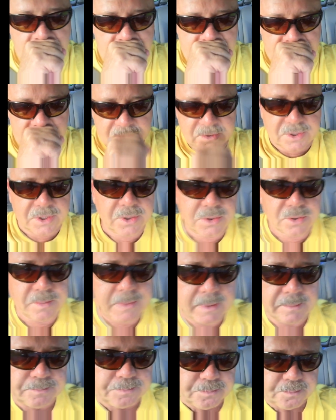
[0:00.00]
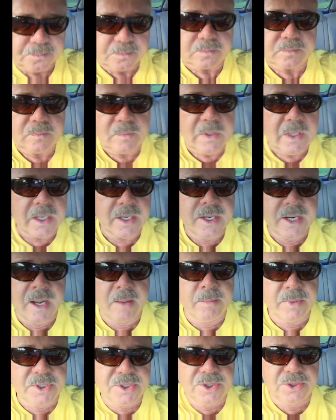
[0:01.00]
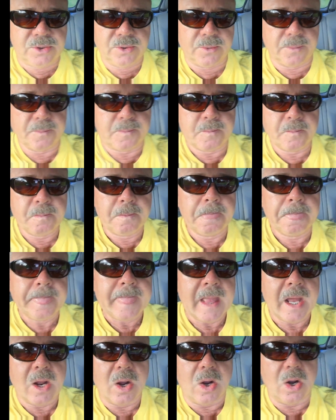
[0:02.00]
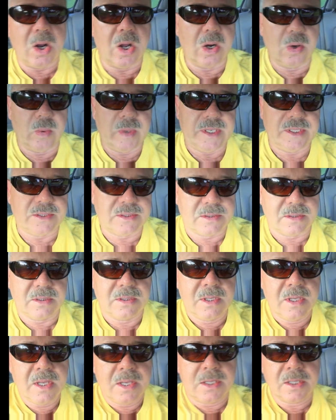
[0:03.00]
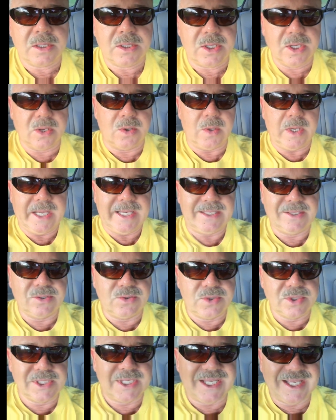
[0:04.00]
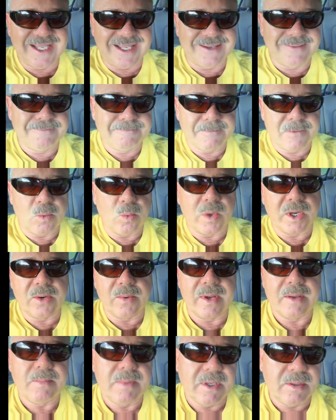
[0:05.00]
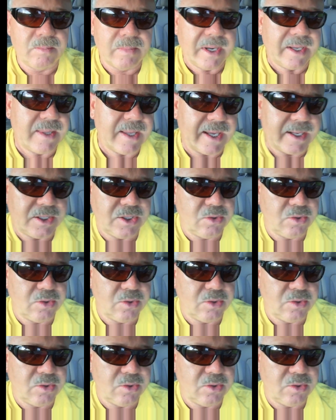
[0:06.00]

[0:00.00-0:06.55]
Excuse me. Number two, always go A to Z. What do I mean by that?